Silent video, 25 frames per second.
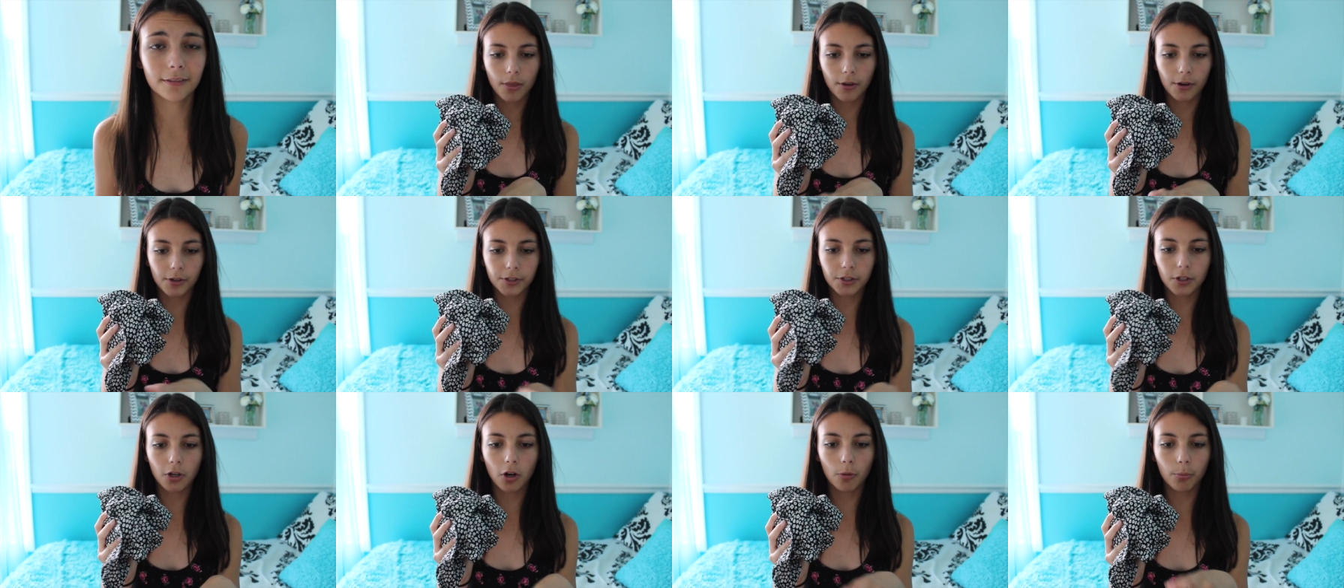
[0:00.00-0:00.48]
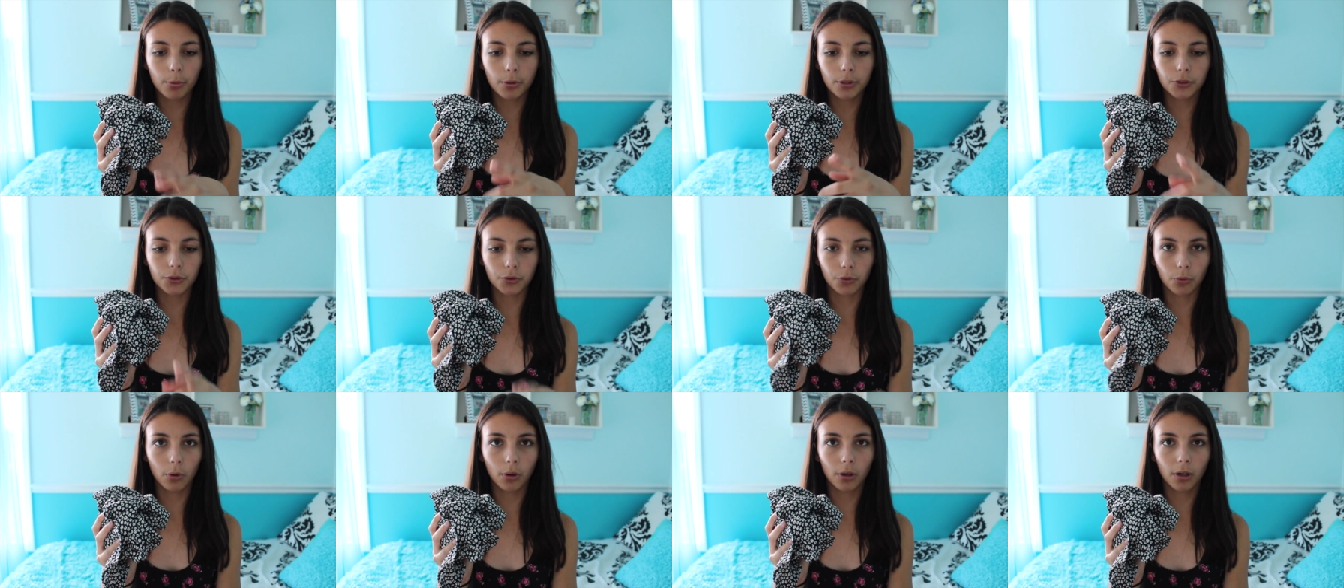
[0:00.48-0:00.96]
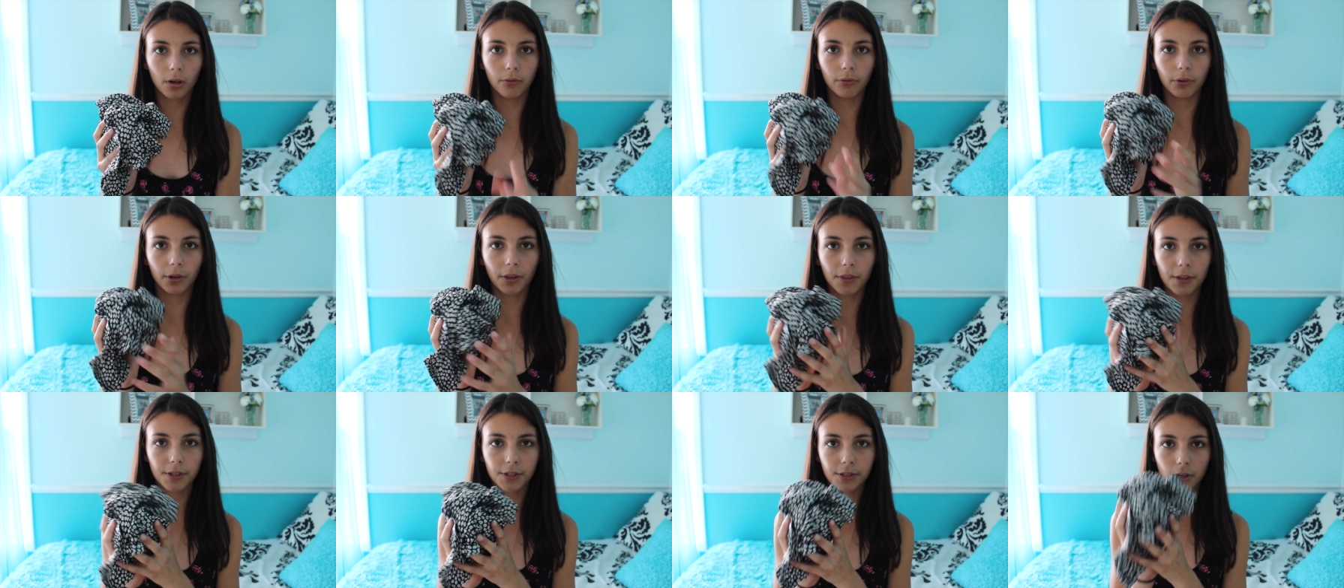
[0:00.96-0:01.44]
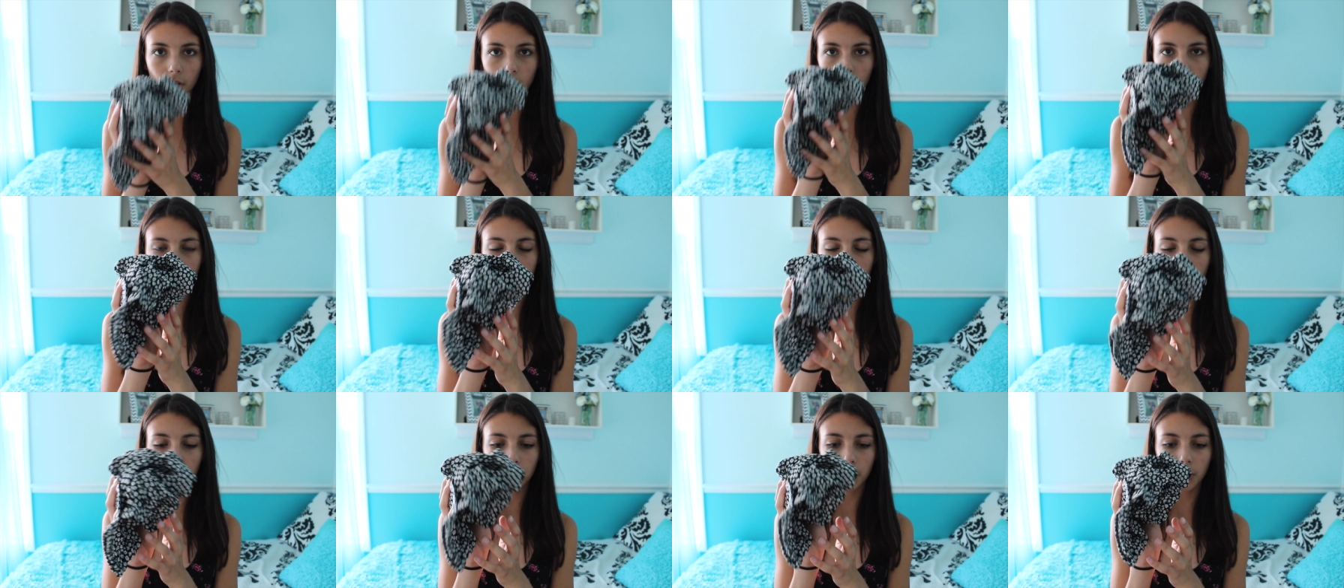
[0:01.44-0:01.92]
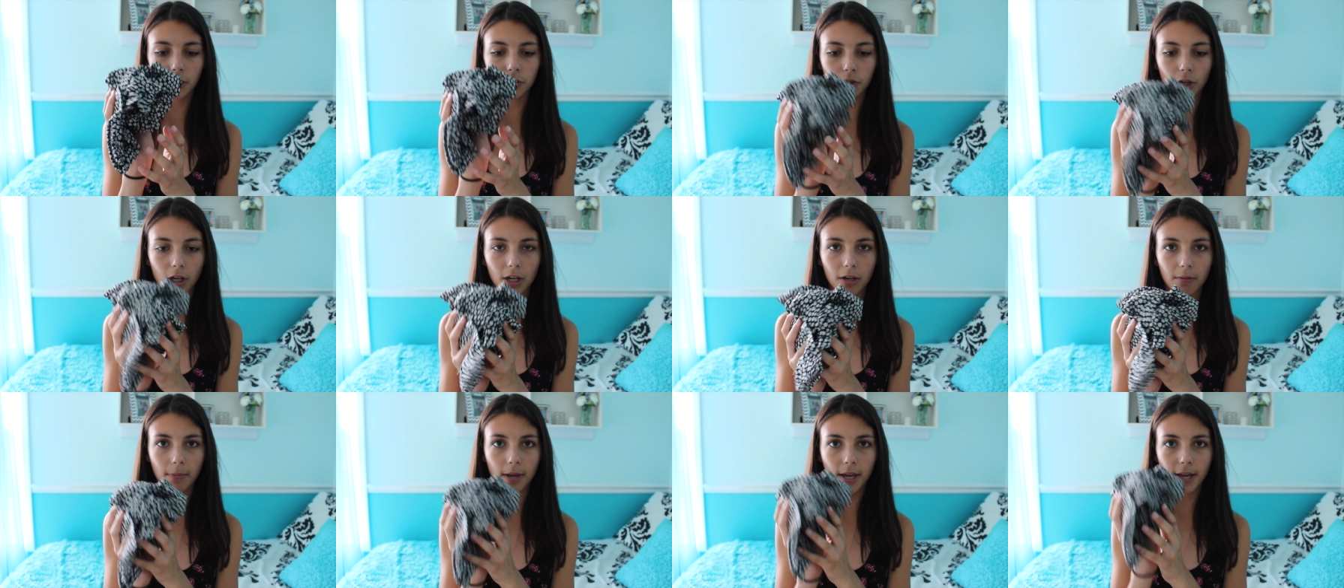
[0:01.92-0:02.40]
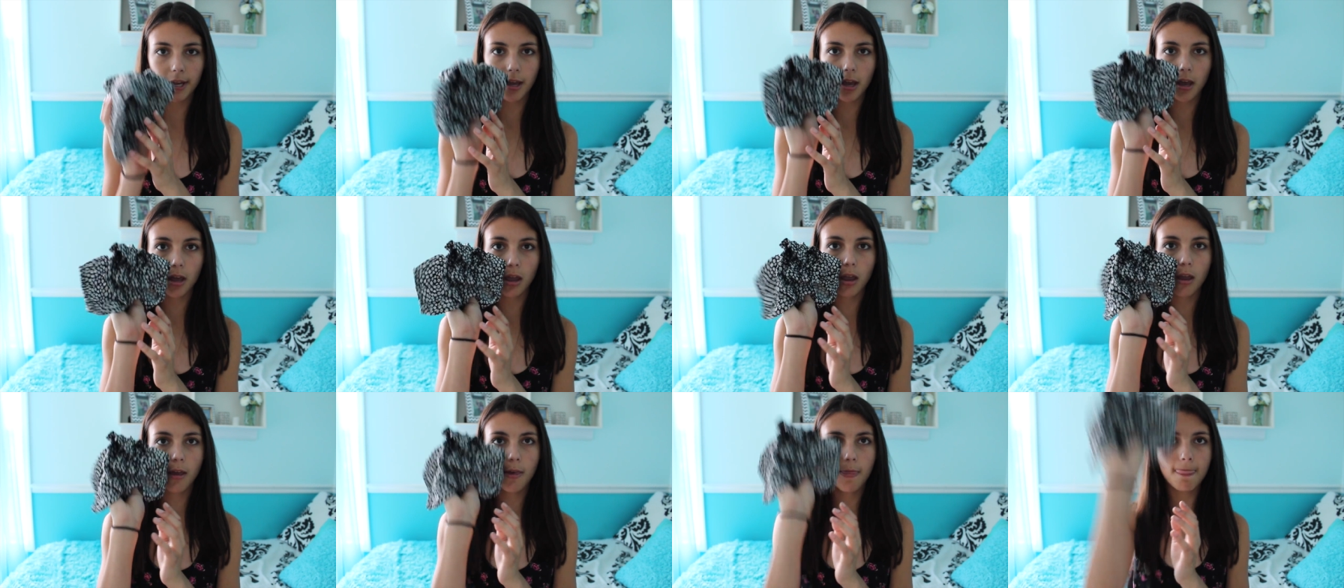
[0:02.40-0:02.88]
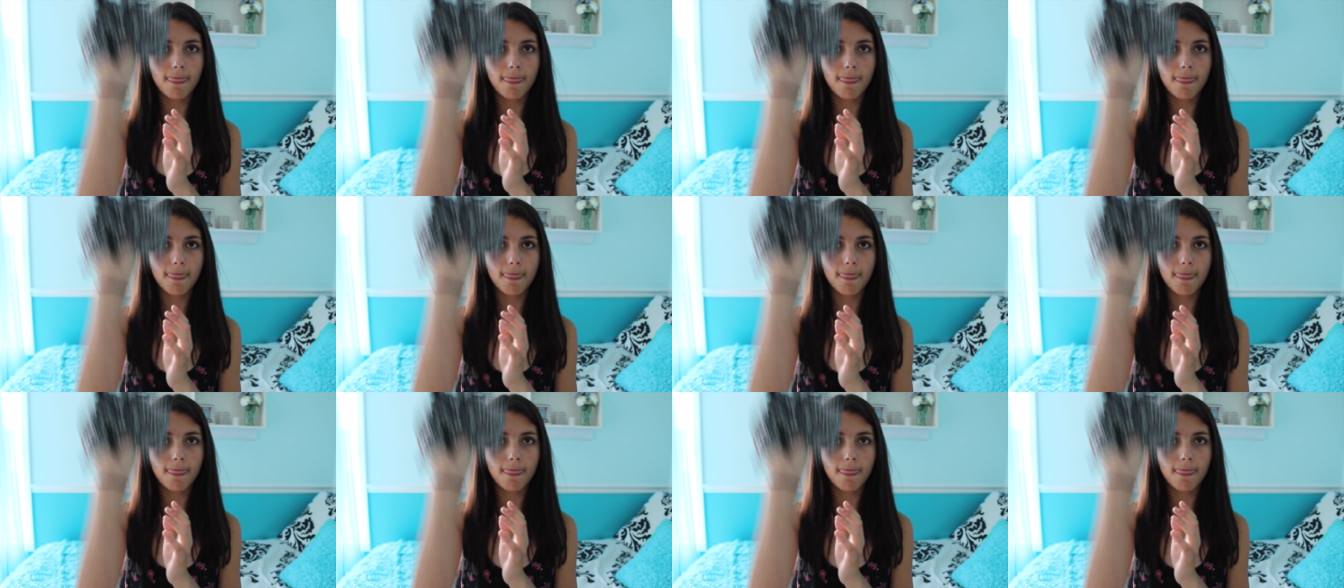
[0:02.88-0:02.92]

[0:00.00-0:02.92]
There's an open drawer of where this goes, and I'm gonna try to make it.